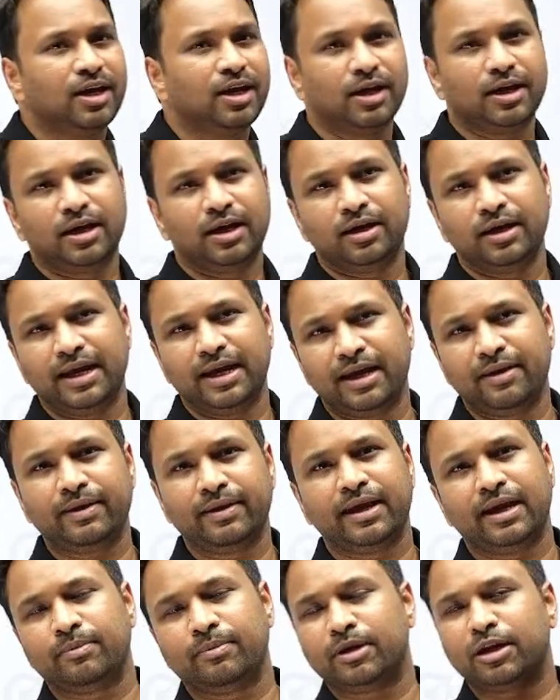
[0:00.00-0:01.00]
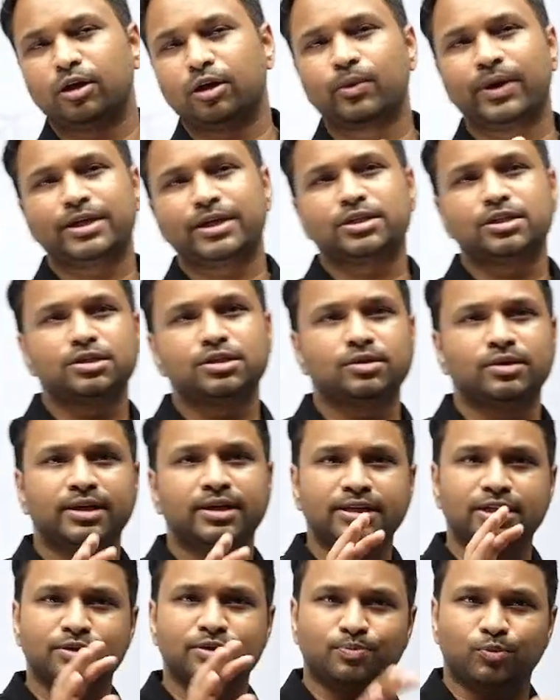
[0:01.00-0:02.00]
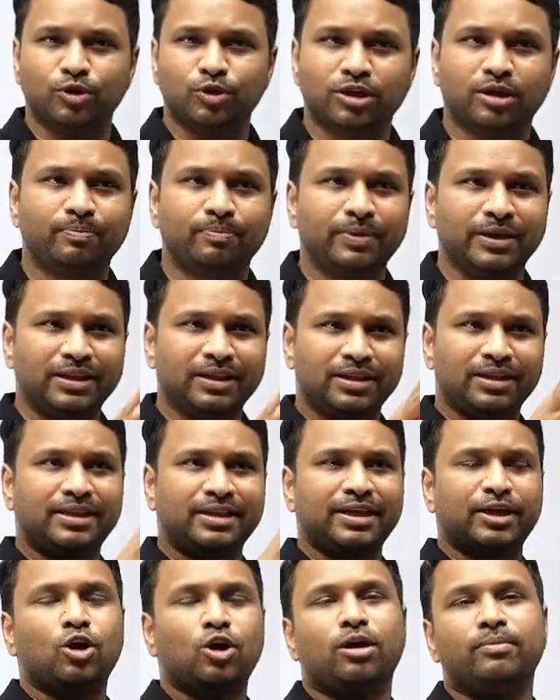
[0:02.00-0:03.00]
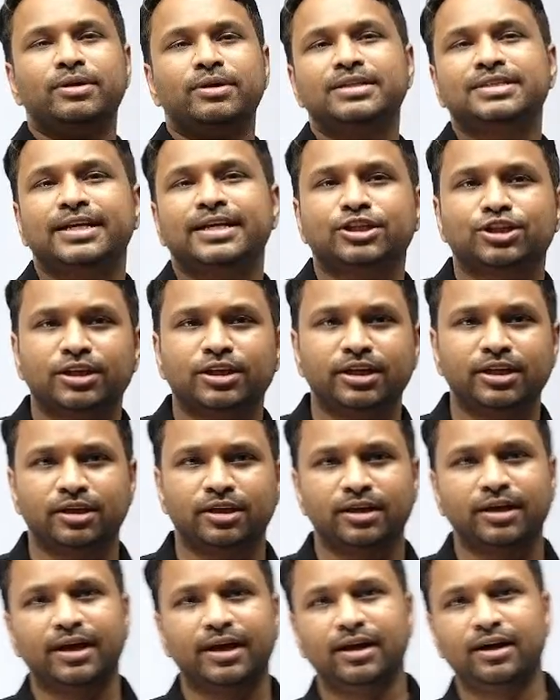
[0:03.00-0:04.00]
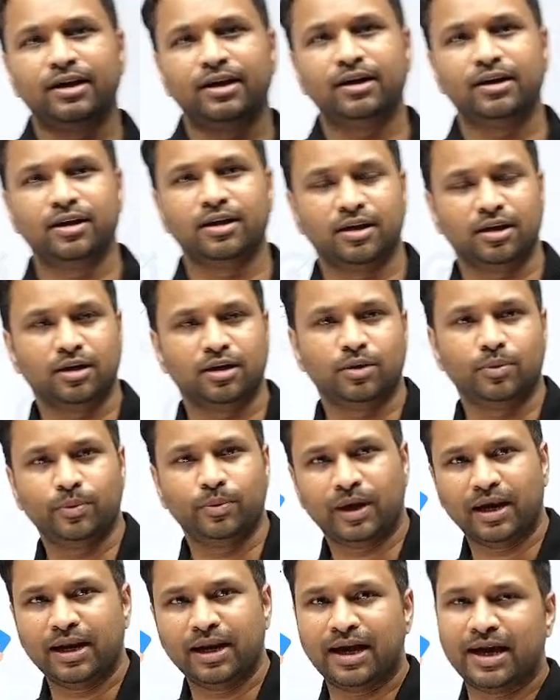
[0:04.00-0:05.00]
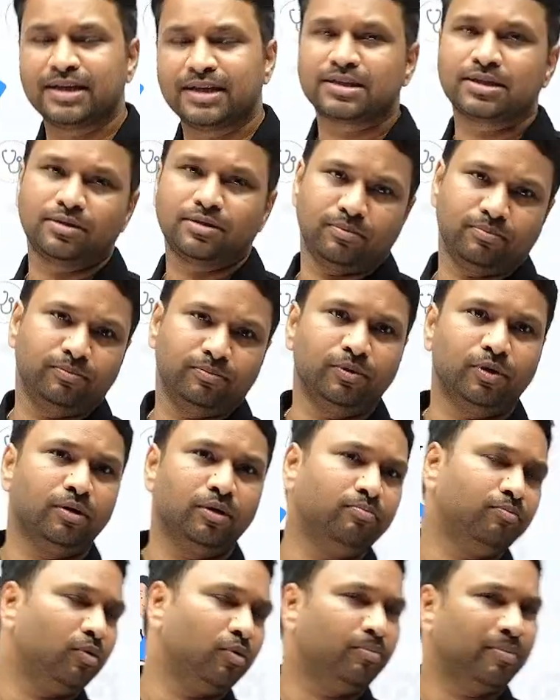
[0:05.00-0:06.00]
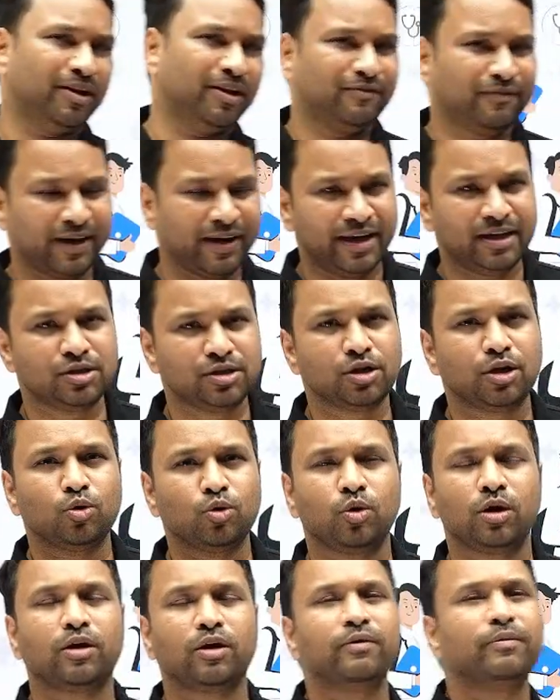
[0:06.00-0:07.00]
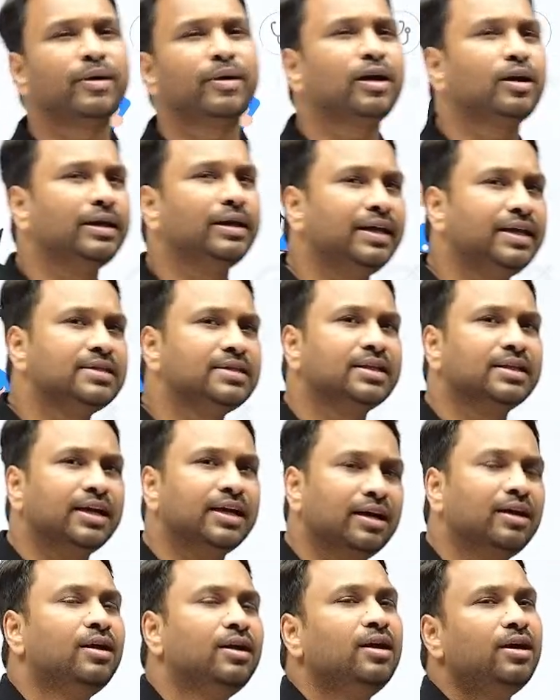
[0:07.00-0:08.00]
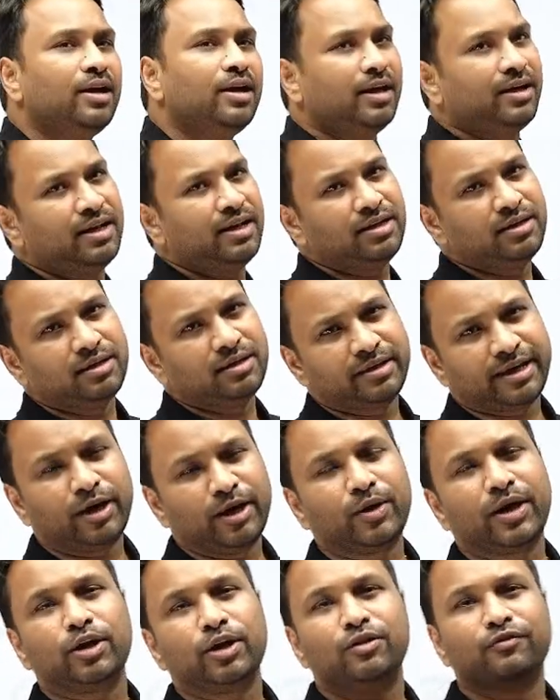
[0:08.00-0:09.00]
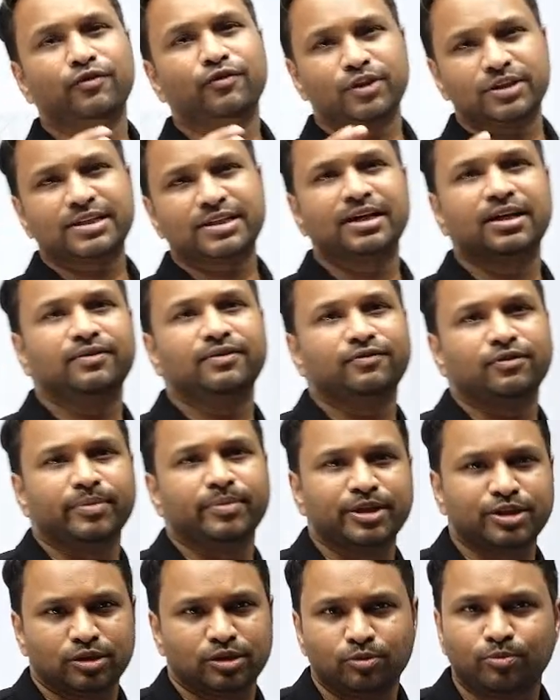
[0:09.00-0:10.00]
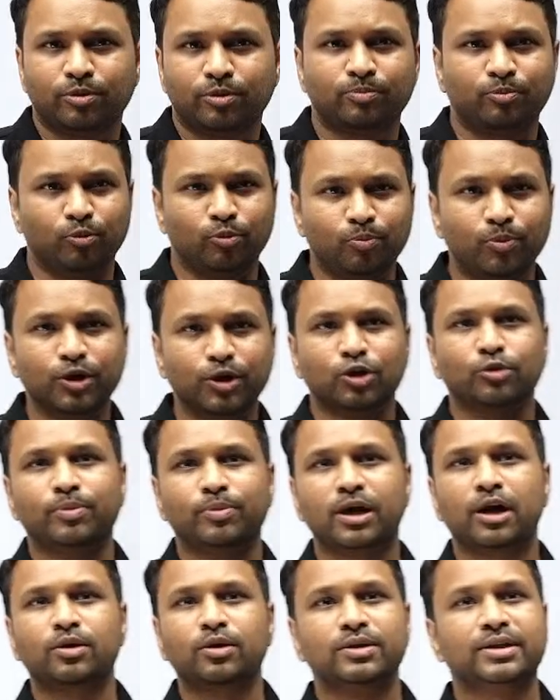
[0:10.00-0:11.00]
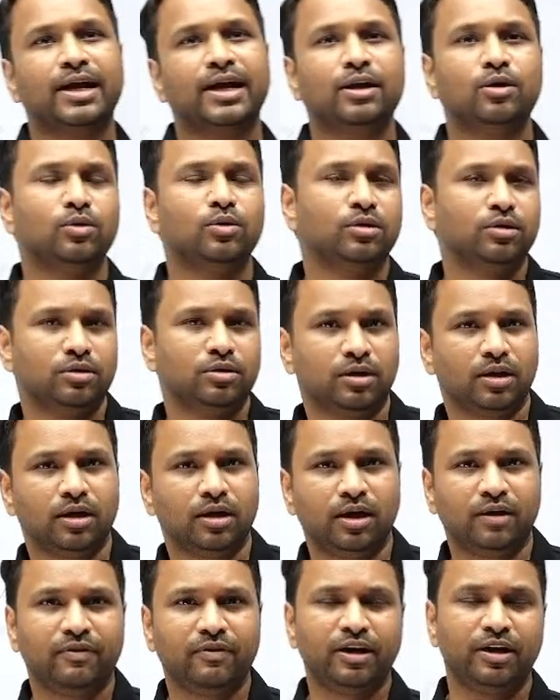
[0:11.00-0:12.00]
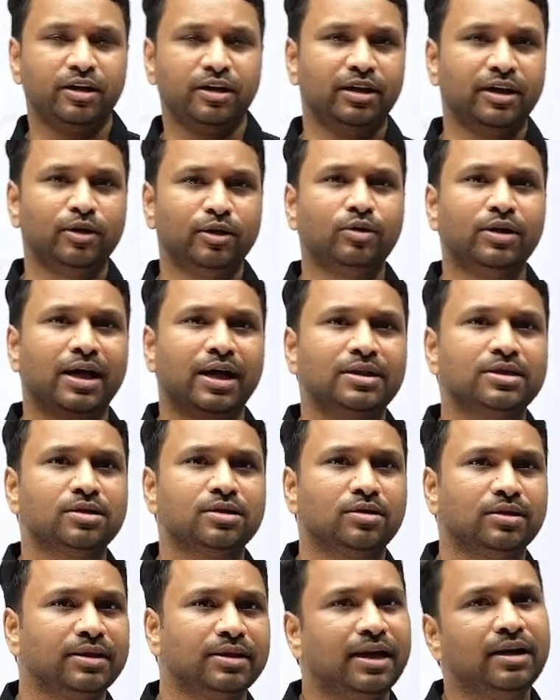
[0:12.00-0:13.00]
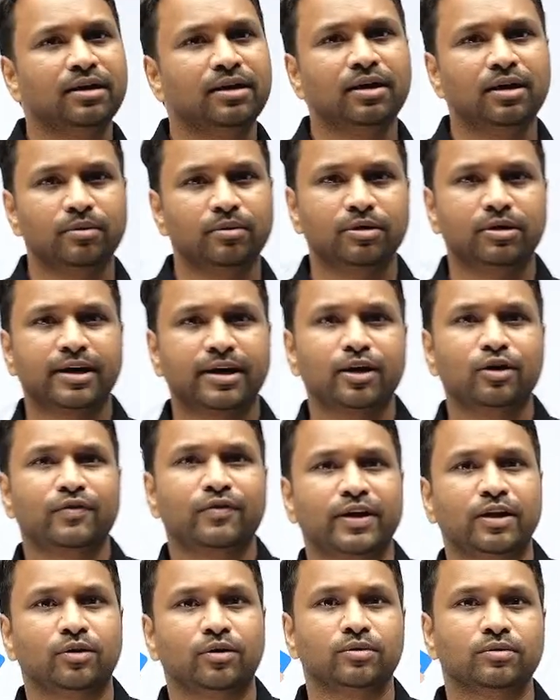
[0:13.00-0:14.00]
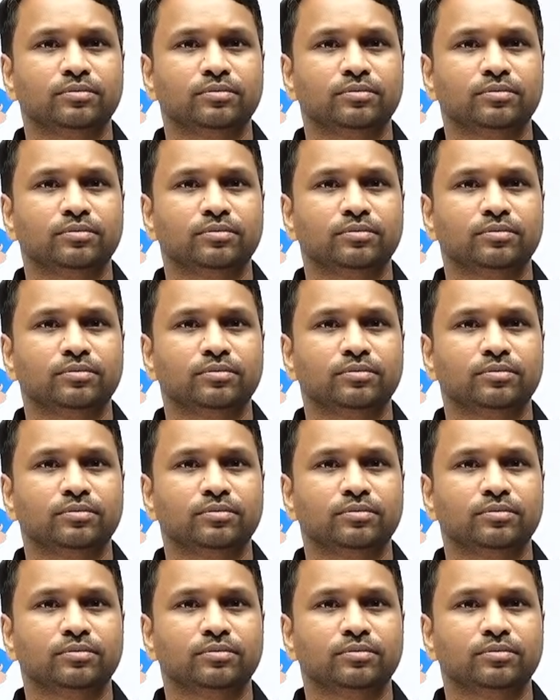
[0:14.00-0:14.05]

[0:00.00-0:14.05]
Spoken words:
Emana questions unte, just put up in the comment section here, and I'll ask my friends or whoever my colleagues are there, and I'll try to get your first hand information. I don't have a really good answer on that. We'll try to find out.